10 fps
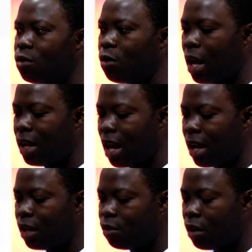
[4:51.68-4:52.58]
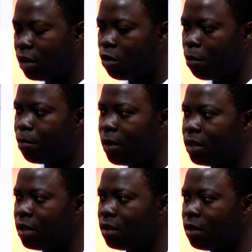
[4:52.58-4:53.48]
So that they can get to the job
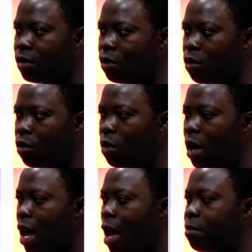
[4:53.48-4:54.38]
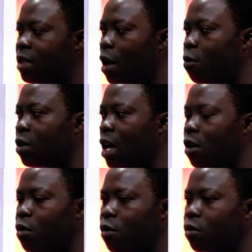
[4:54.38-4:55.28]
places. So MTN will
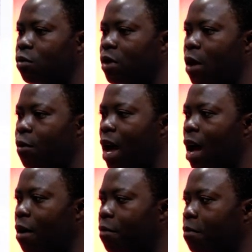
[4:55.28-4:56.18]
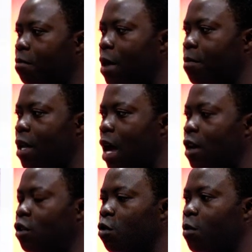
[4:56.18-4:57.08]
tell you, today we have maybe
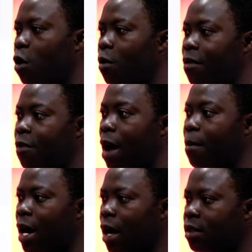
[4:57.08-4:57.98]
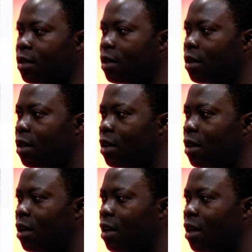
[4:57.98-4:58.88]
an issue because we have a fiber cut.
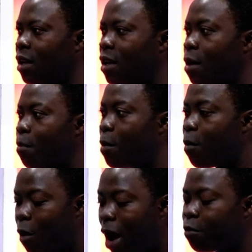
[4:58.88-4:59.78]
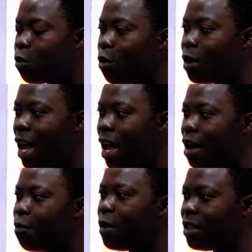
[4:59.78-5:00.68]
people will have to go there
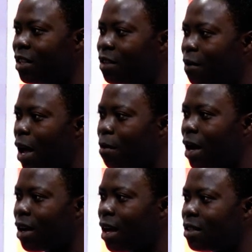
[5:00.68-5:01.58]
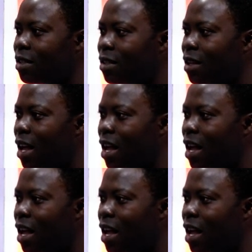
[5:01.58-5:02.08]
and fix these fiber cards. Okay.